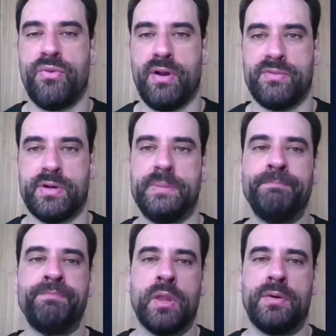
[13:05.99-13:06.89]
forever,
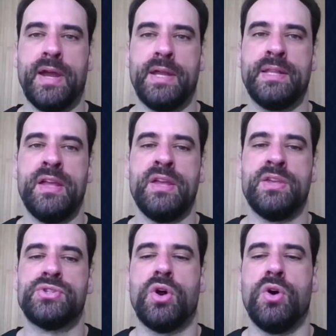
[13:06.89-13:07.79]
right?
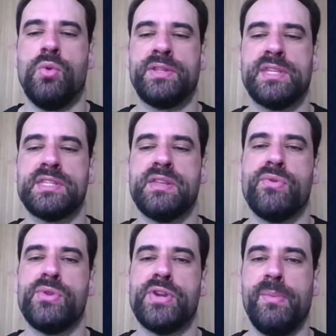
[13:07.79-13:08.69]
So what is the
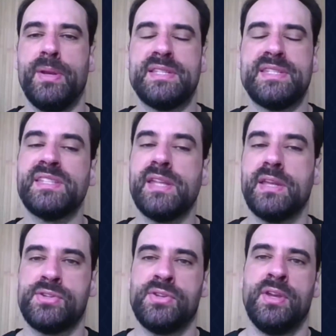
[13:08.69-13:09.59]
vulnerability in
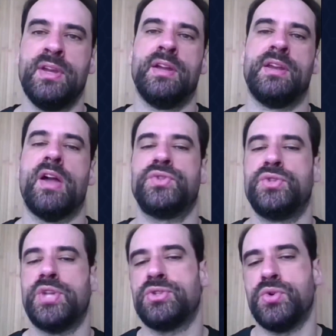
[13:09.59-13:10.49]
this? I
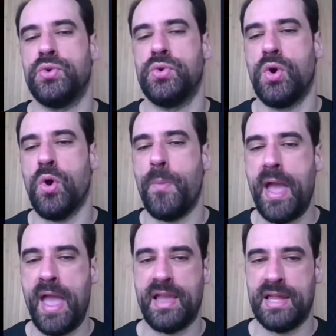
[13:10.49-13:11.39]
suggest you go
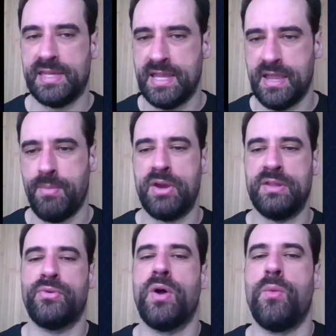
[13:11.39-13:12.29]
back and think about
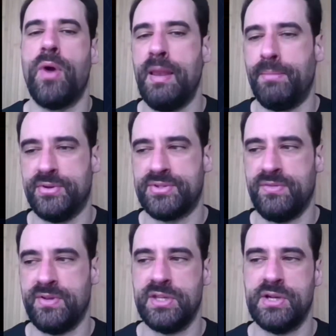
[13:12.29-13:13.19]
it for a while, pause the
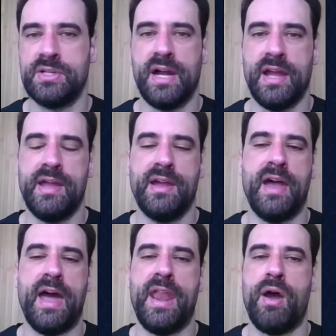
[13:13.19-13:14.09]
video,
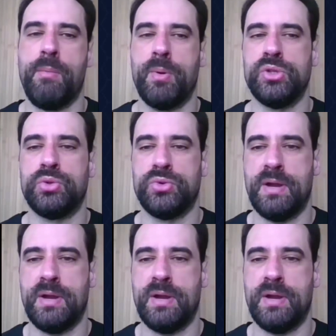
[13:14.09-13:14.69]
and now I'm going to